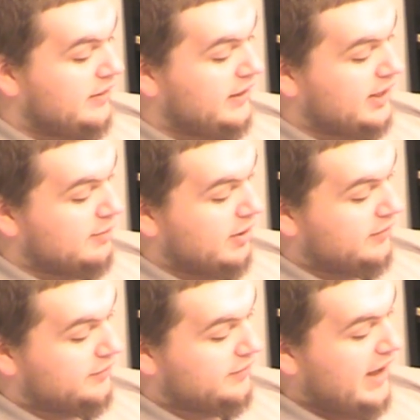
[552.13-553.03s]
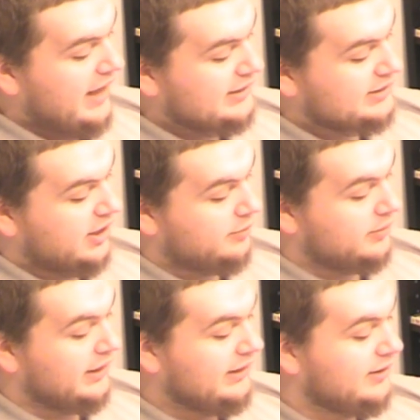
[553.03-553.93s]
Thinking about facts
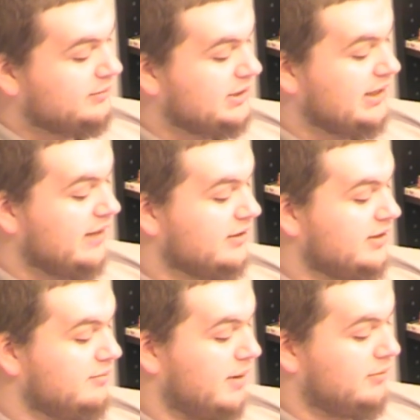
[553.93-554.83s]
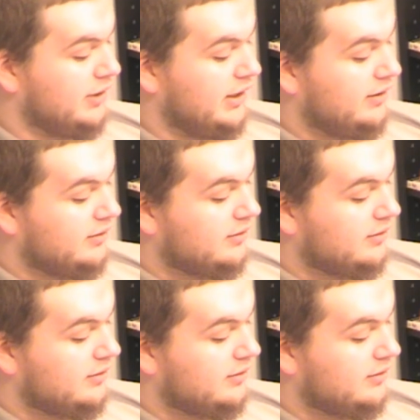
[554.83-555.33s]
help link them together in memory.